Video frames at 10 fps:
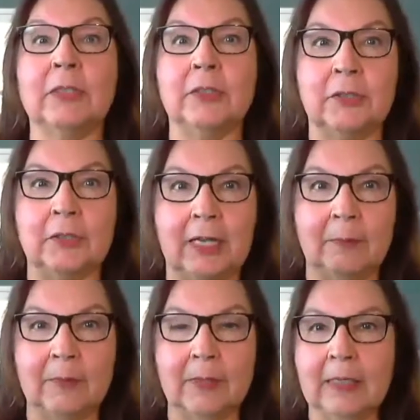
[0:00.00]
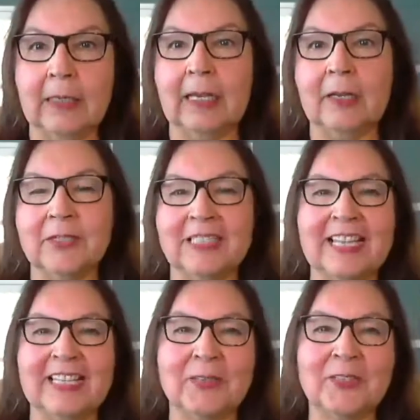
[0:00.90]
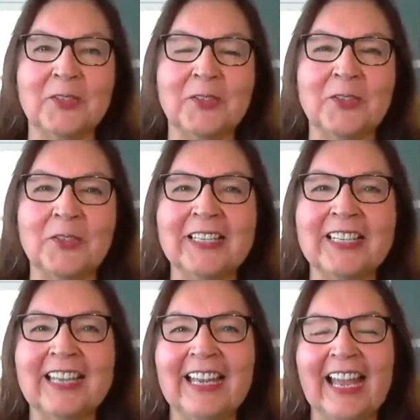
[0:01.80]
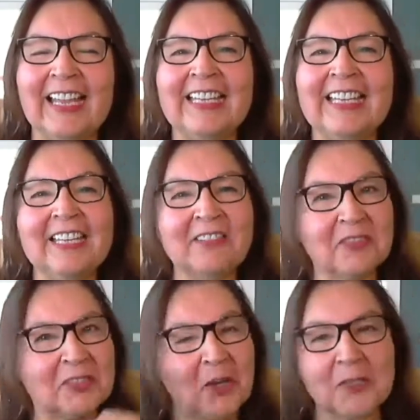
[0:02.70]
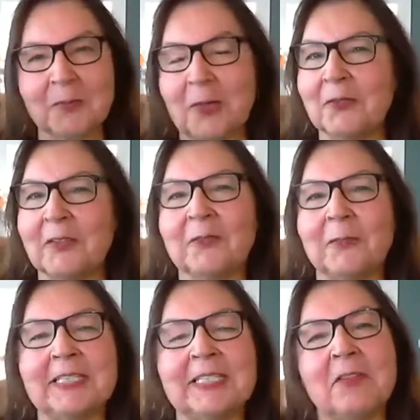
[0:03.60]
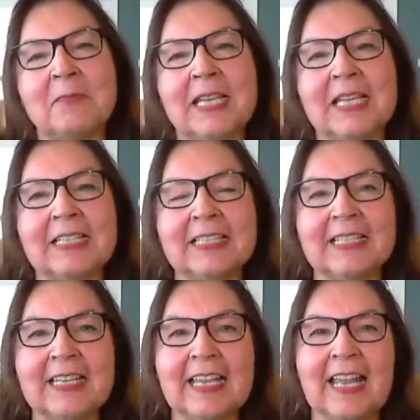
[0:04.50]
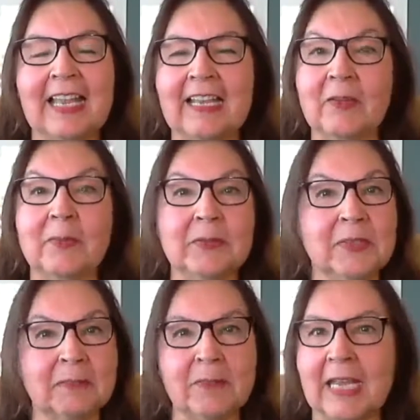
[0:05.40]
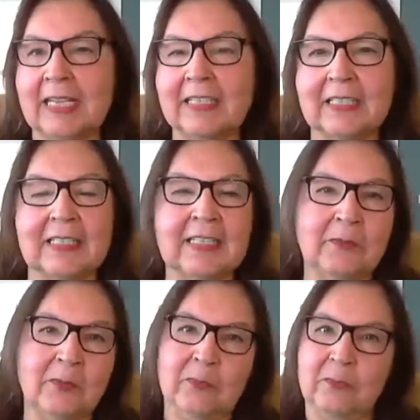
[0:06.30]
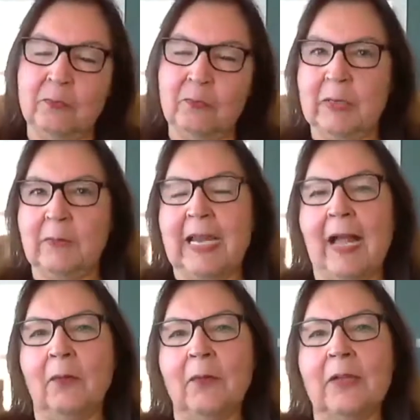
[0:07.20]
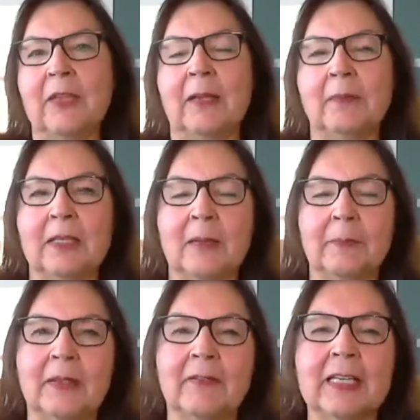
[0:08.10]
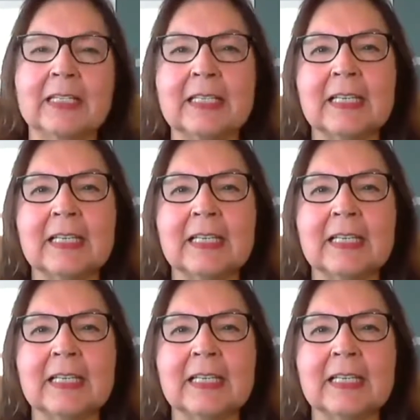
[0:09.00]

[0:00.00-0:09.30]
stood up. And it was Desmond Tutu. And he spoke to us for about 7 minutes, and everybody was amazed. And we went out with him, a couple of us